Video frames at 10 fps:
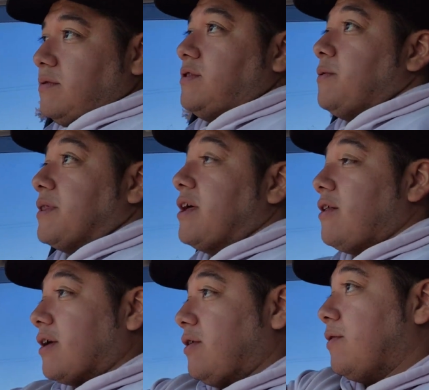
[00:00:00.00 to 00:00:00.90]
see what the
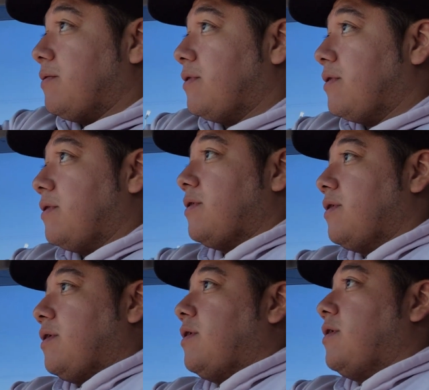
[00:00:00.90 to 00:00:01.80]
hell I can do.
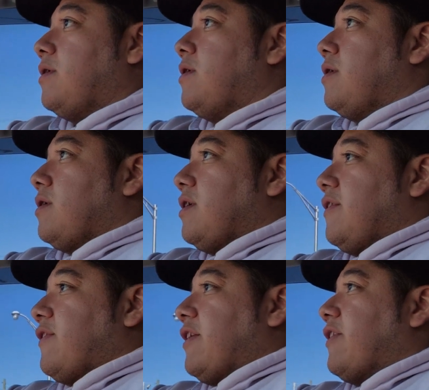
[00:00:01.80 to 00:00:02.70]

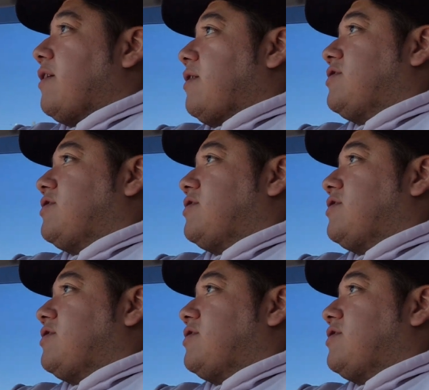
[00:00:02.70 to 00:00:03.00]
If anything,